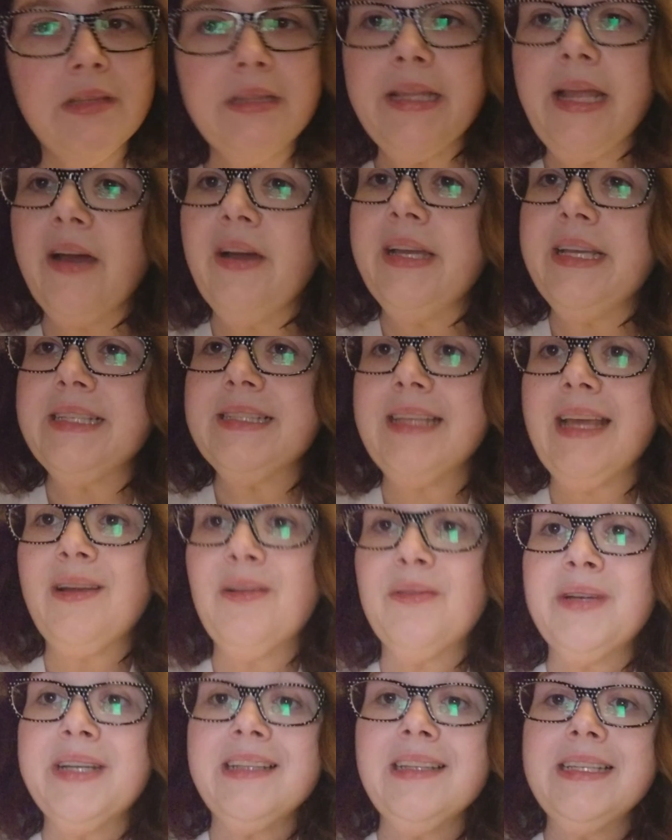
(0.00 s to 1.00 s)
Now, is
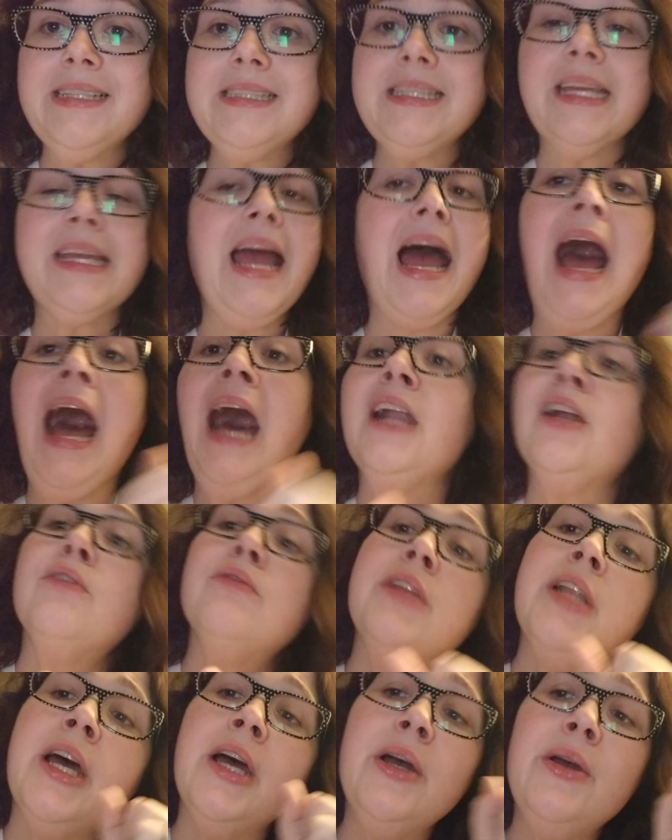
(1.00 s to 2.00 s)
that realistic? I
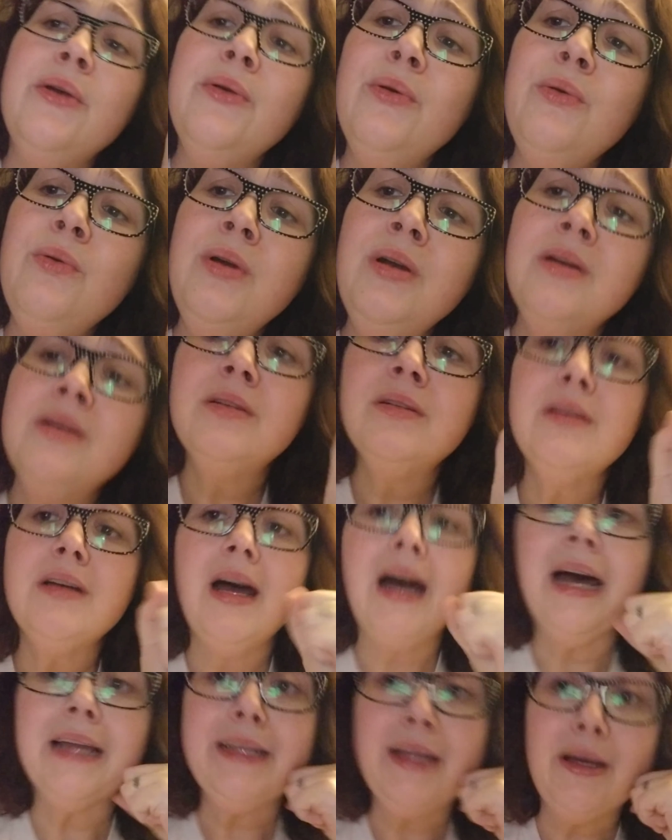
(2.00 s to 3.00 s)
don't know.
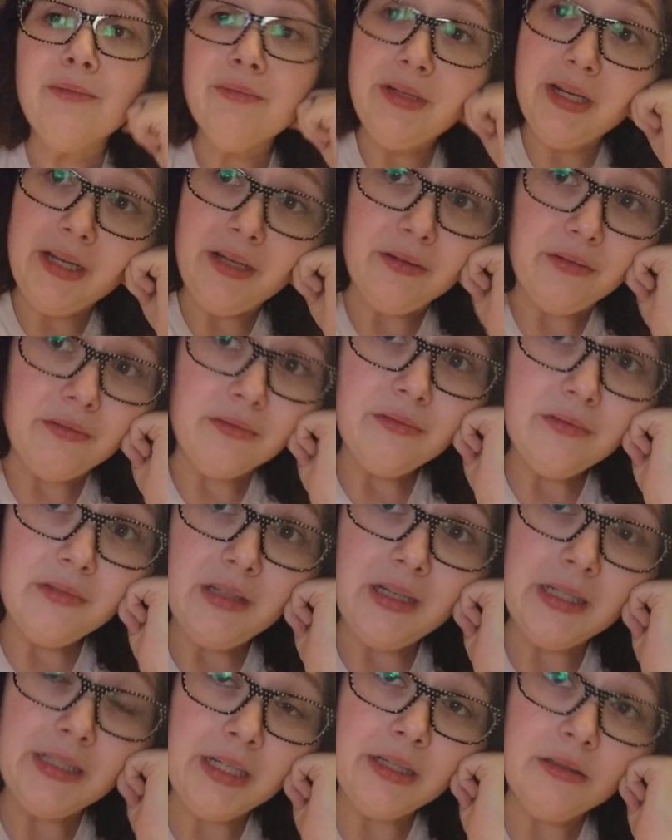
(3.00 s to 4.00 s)
I don't know.
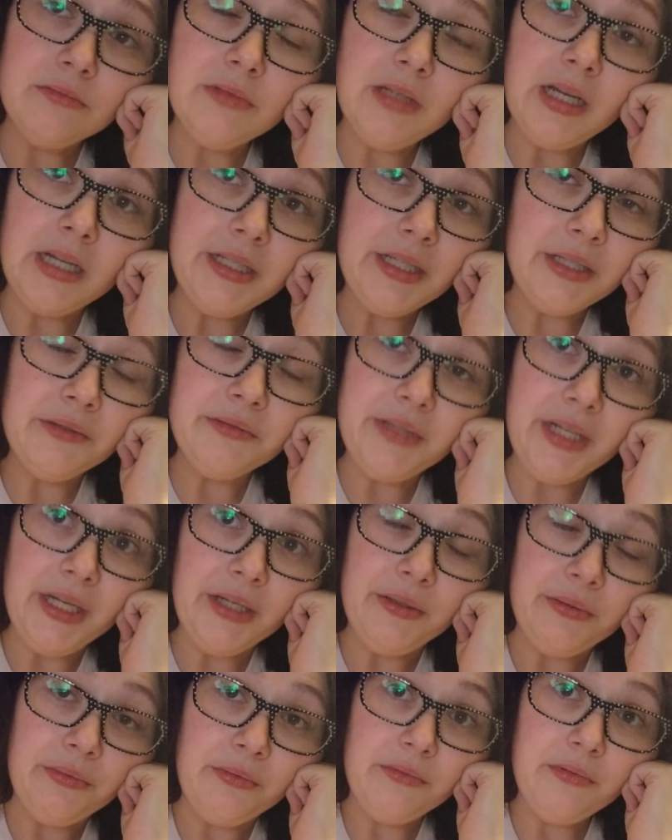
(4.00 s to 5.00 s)
I don't, I don't
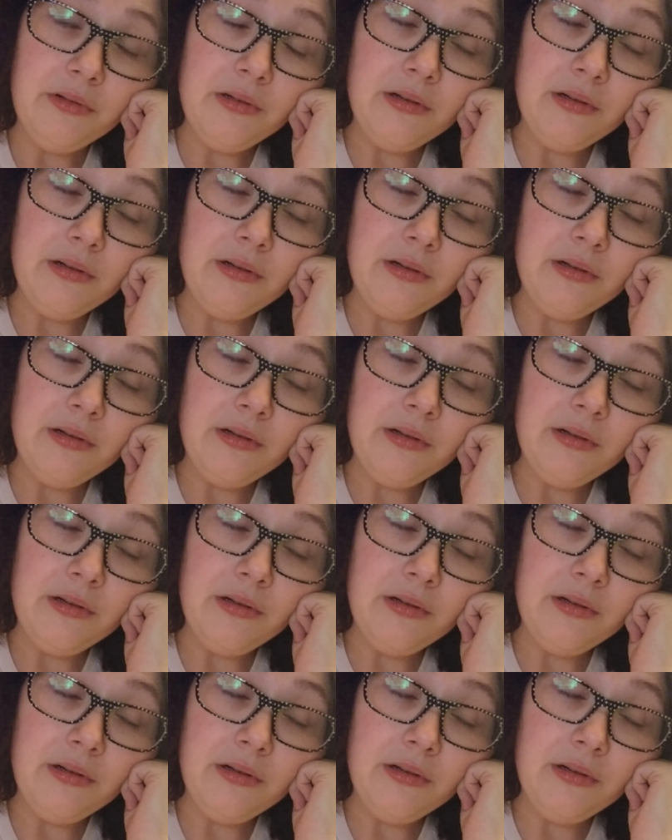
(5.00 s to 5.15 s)
know.